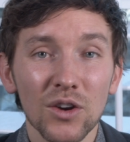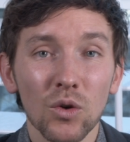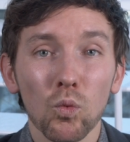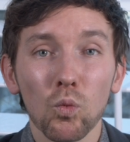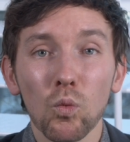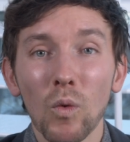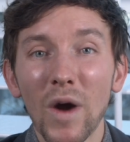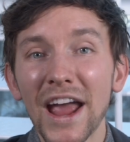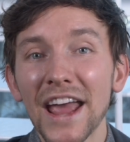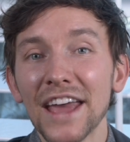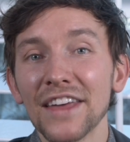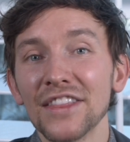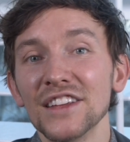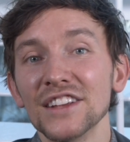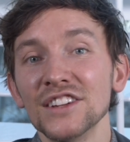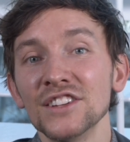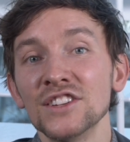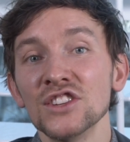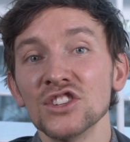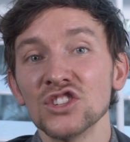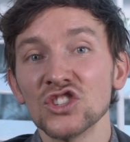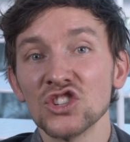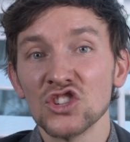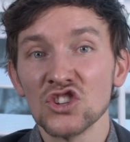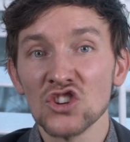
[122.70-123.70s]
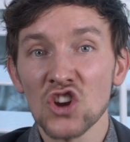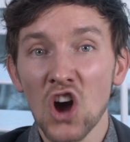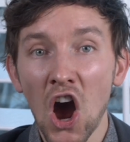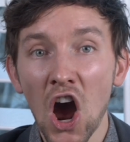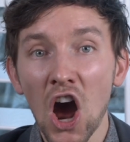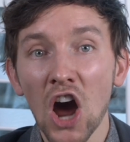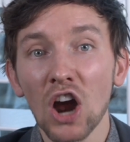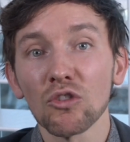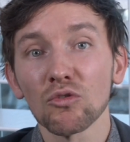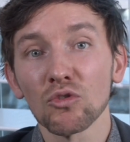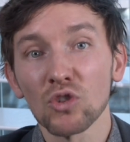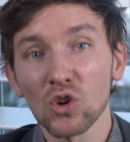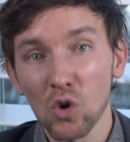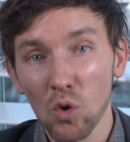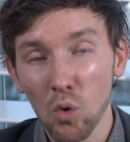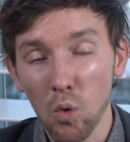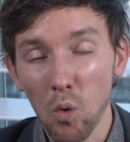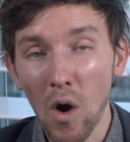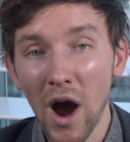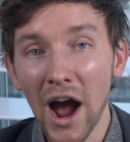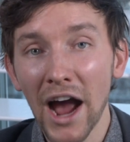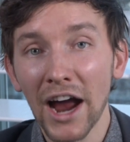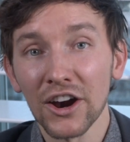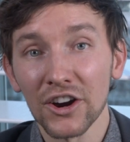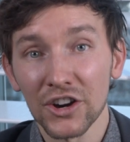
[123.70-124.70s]
a way that does not
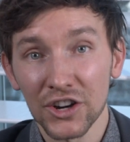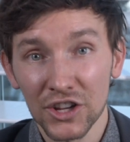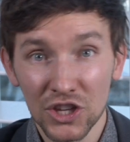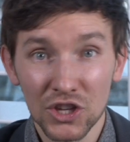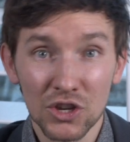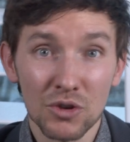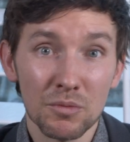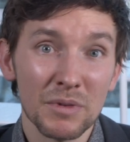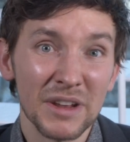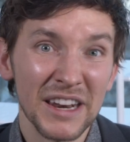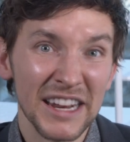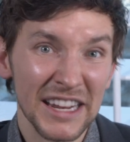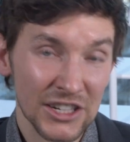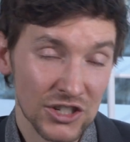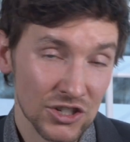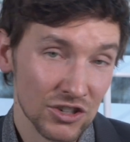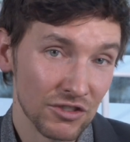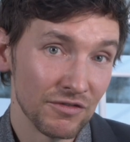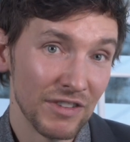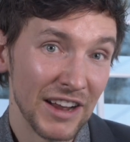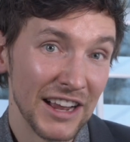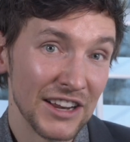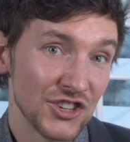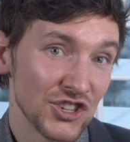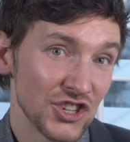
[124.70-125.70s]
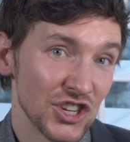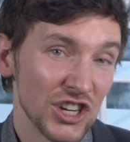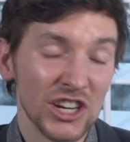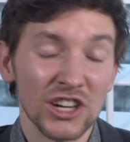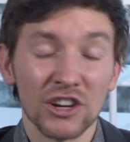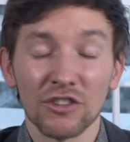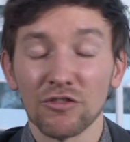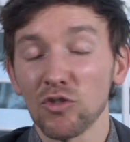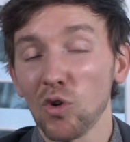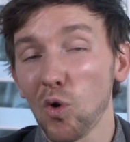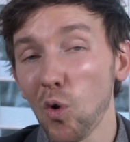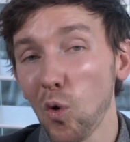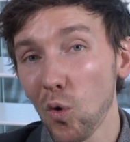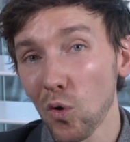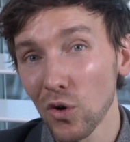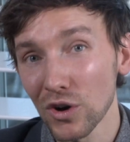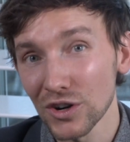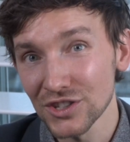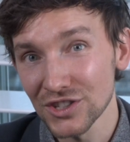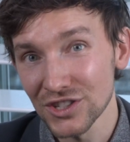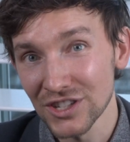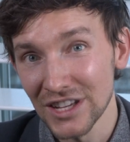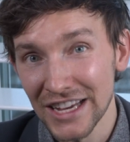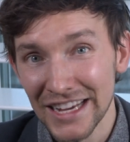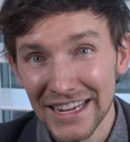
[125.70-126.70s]
require human intervention. And of
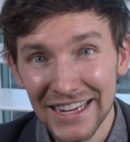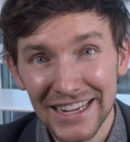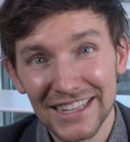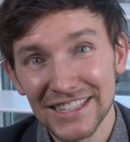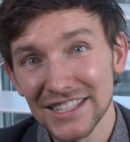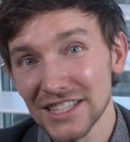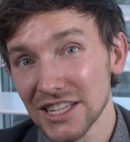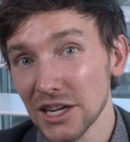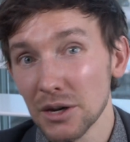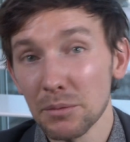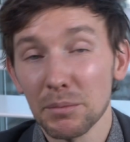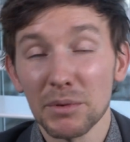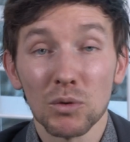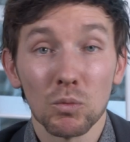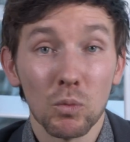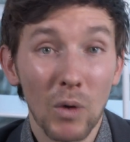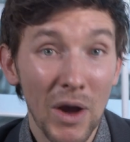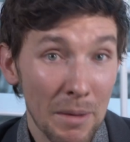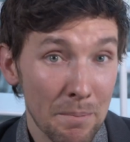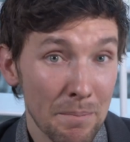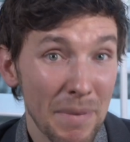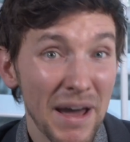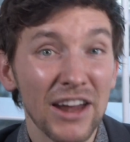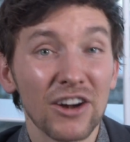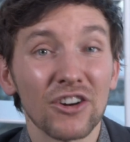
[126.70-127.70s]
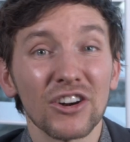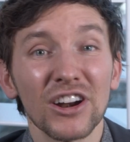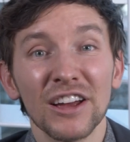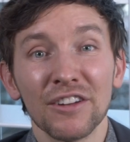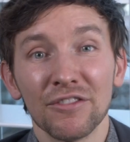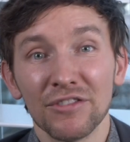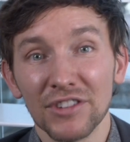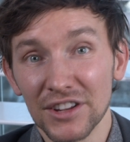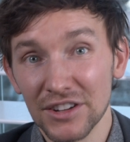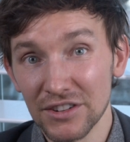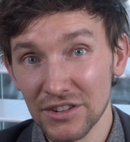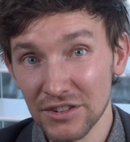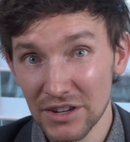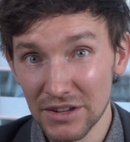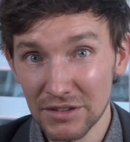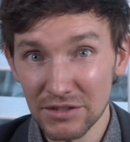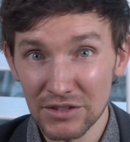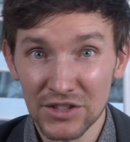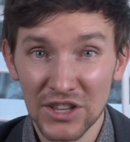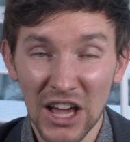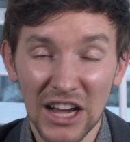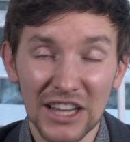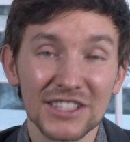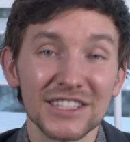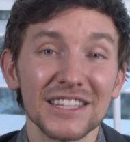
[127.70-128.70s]
course, it's going to be way better if it
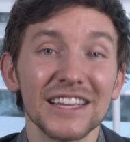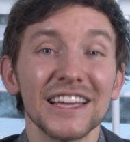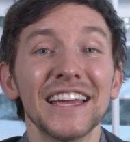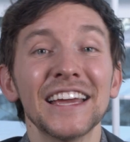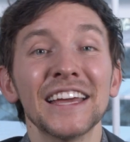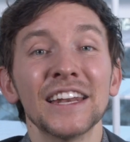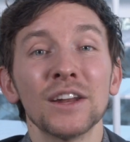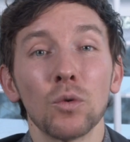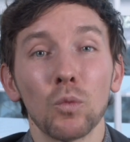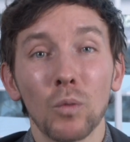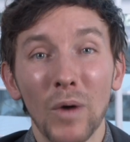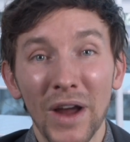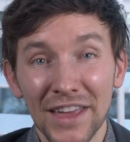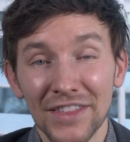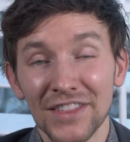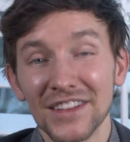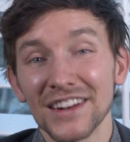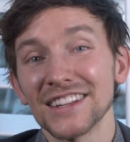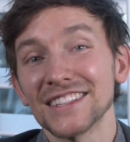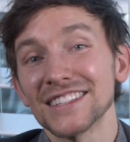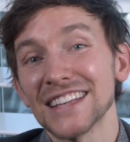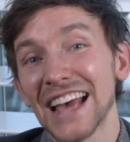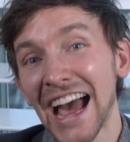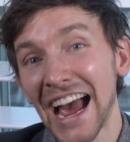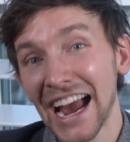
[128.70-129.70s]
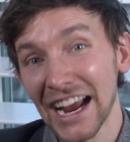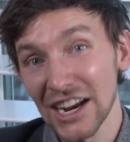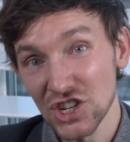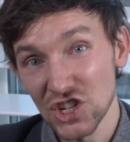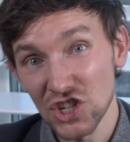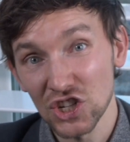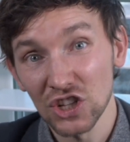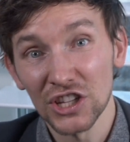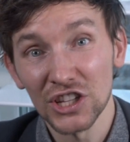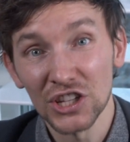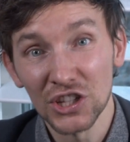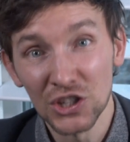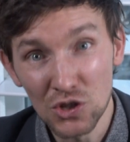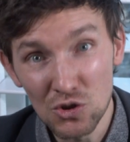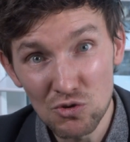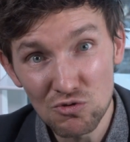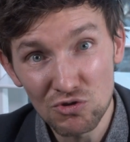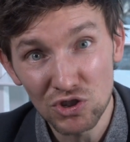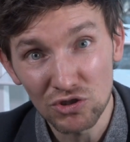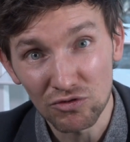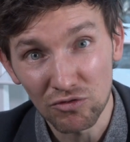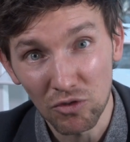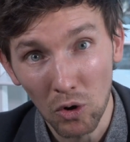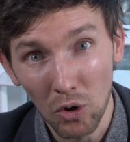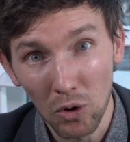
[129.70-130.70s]
does it in a way that is actually
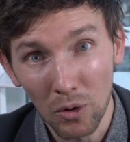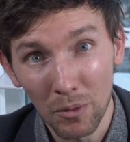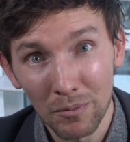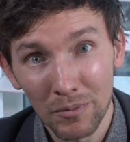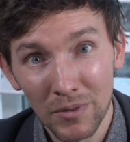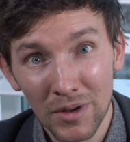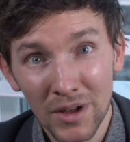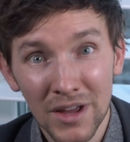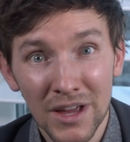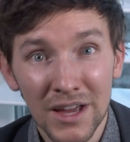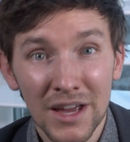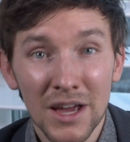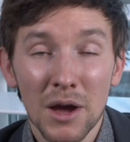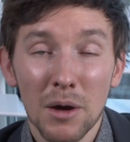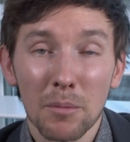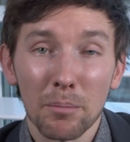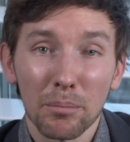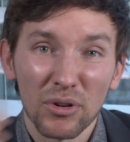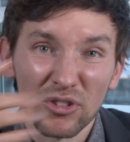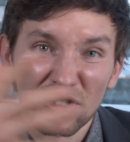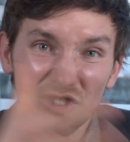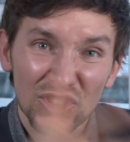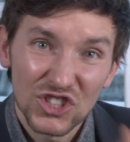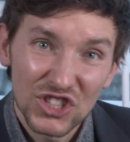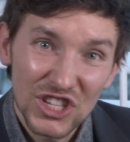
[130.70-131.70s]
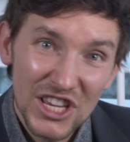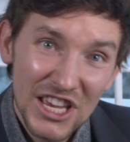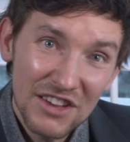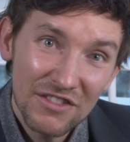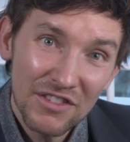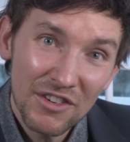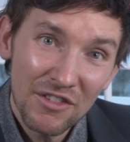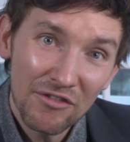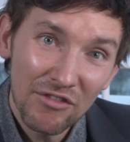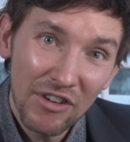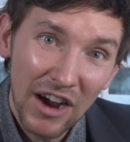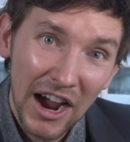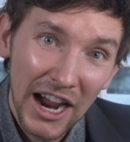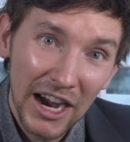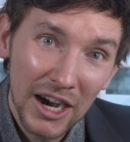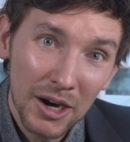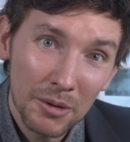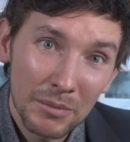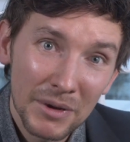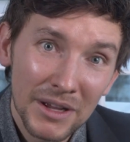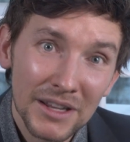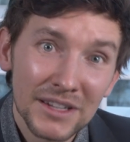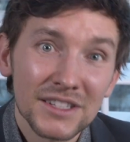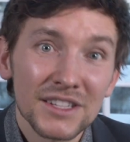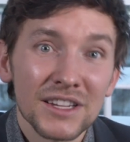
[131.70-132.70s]
useful. Perceive
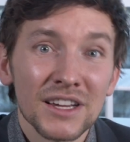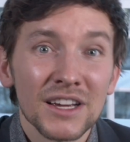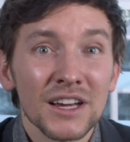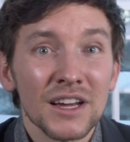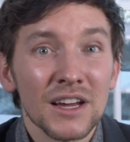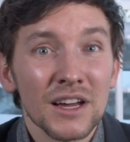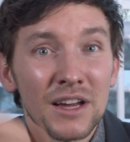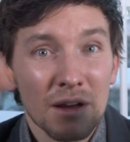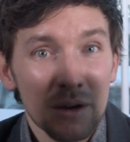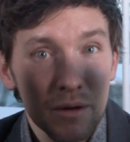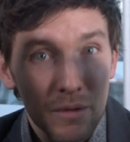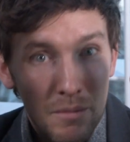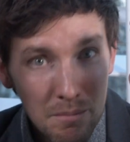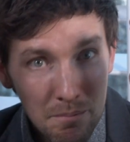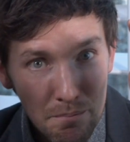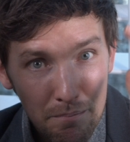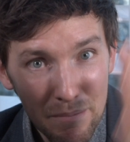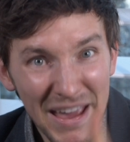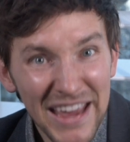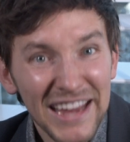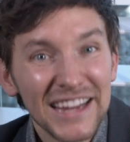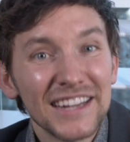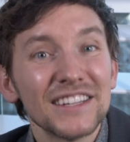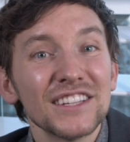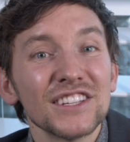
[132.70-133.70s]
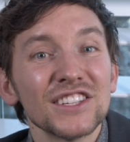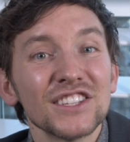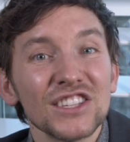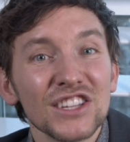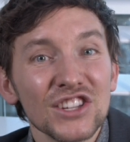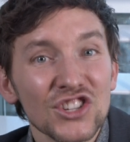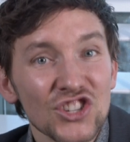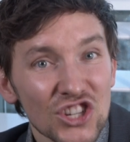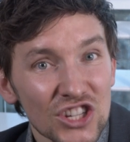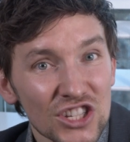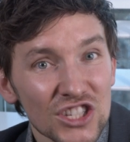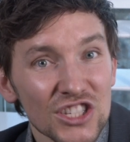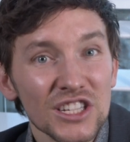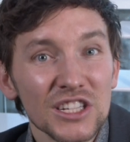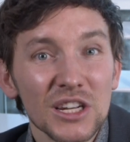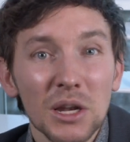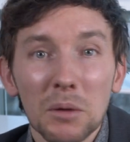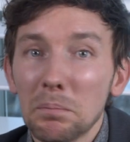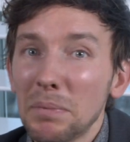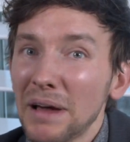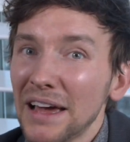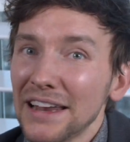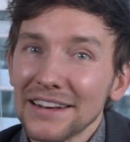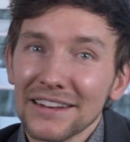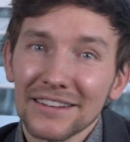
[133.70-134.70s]
environment, make decisions
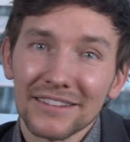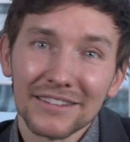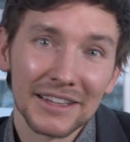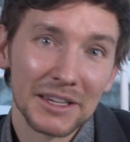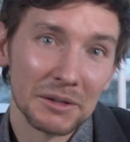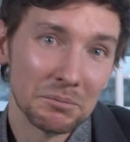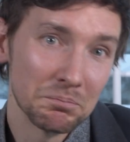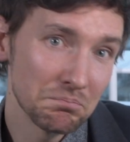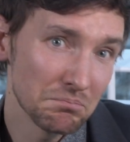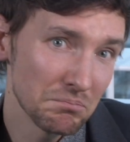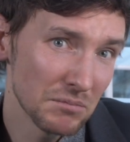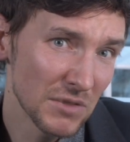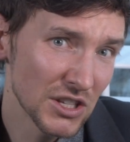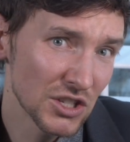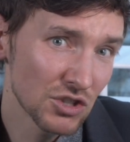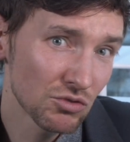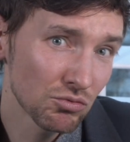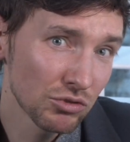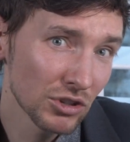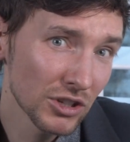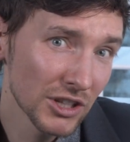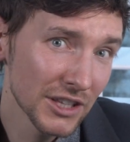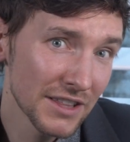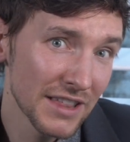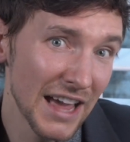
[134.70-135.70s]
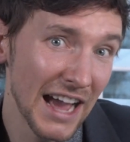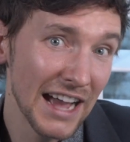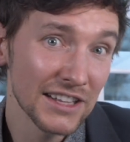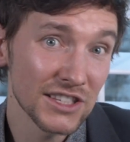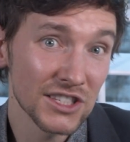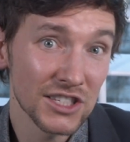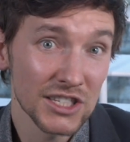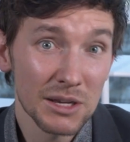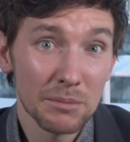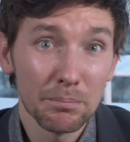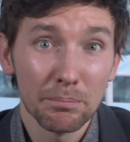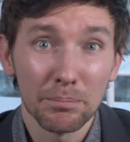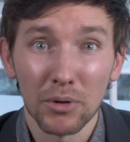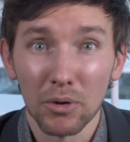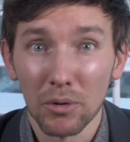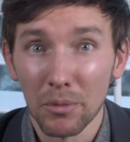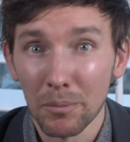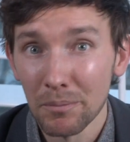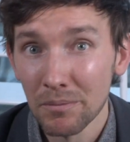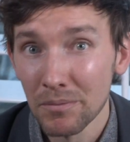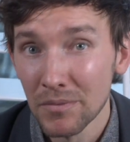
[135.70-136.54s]
independently. It's really that simple.